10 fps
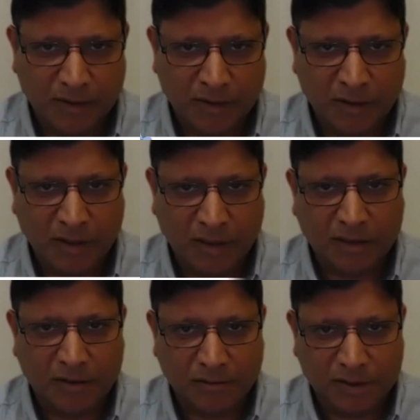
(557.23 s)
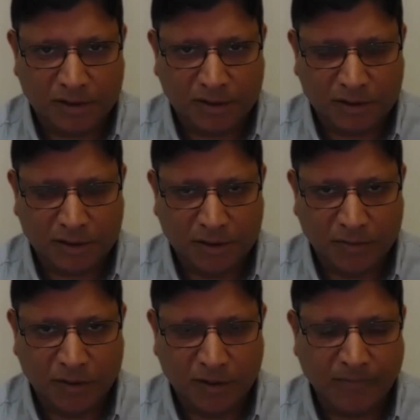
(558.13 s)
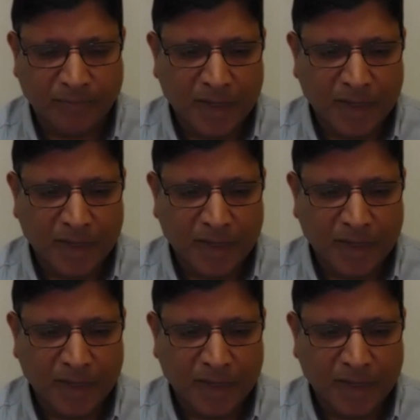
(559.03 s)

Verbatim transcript: You're not going to get the results you want.